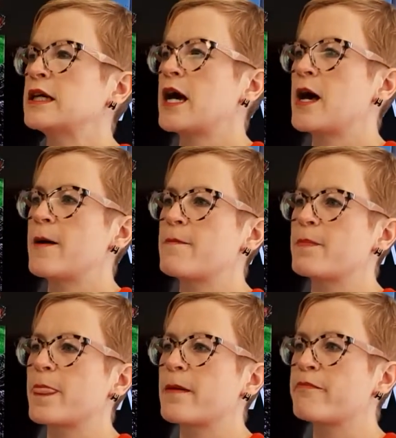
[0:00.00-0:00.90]

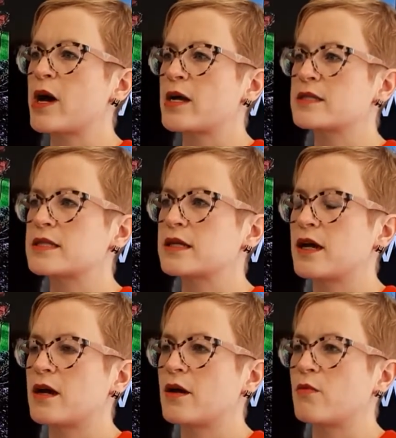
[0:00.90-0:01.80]
but
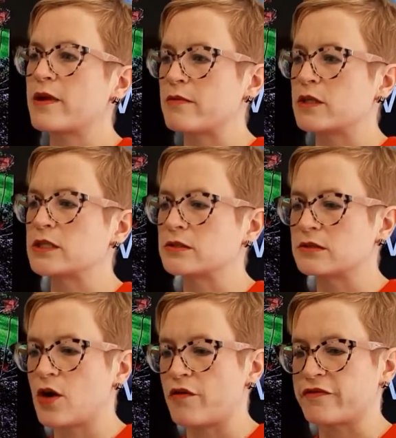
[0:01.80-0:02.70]
we
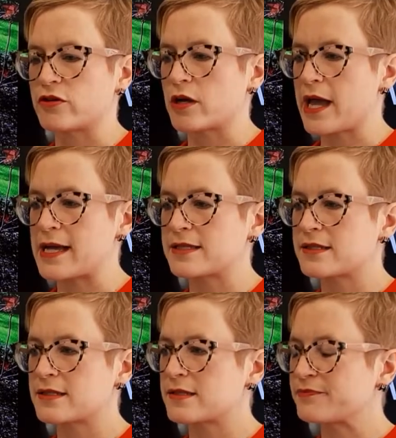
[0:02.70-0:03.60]
will offer our
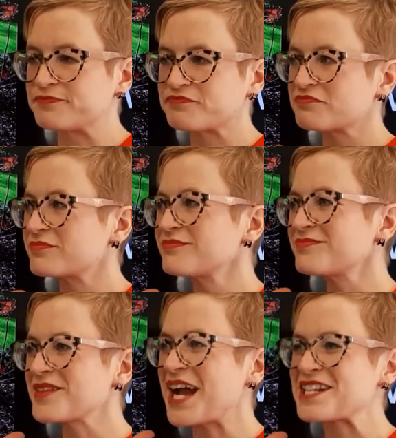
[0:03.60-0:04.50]
guests
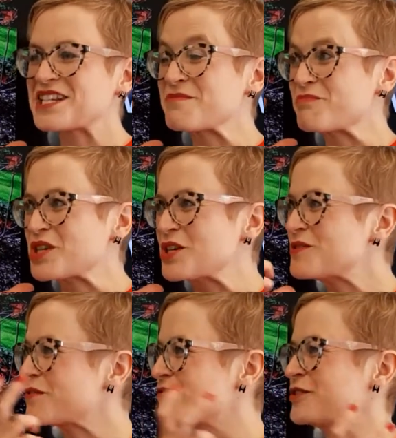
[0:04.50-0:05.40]
actually
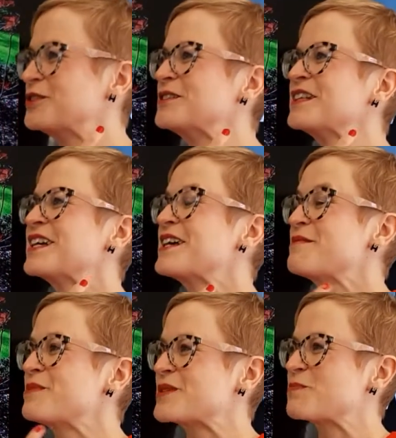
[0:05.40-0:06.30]
beautiful
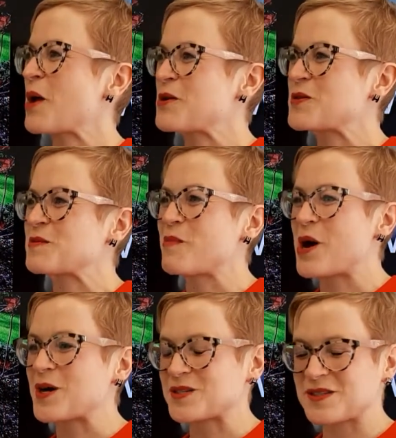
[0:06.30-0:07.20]
bespoke
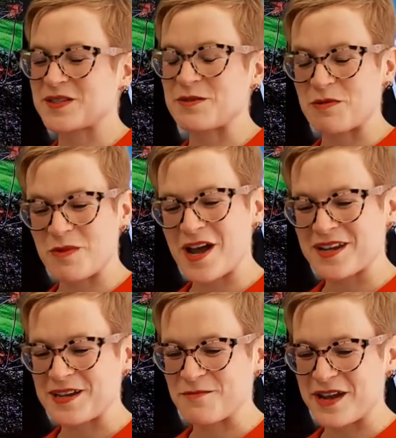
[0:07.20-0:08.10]
masks. So we're
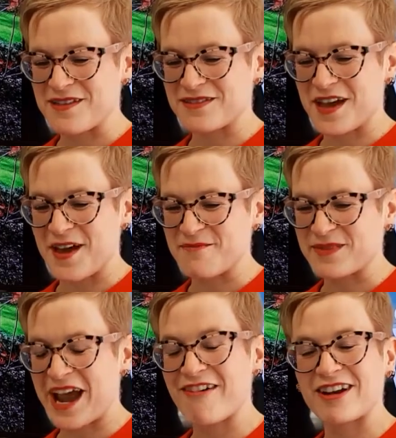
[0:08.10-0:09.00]
working with
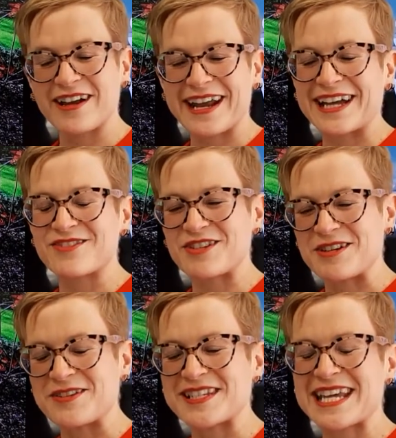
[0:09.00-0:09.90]
Caroline Angell,
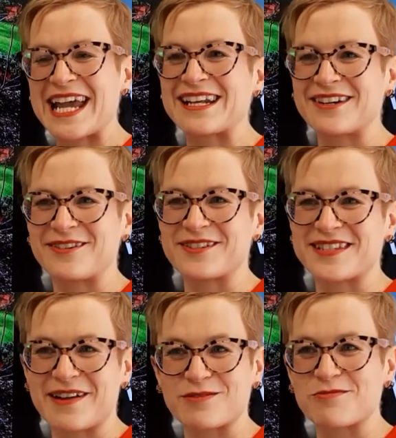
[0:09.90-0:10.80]
who's a tailor on
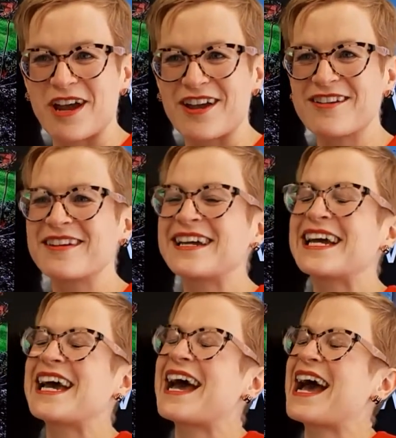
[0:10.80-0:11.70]
Savile Row,
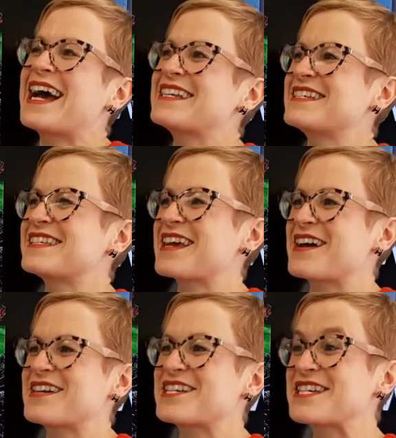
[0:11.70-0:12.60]
and
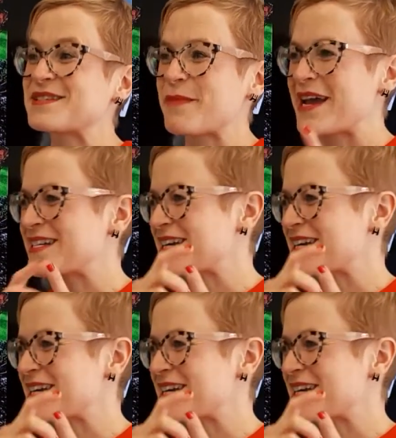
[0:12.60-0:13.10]
she's made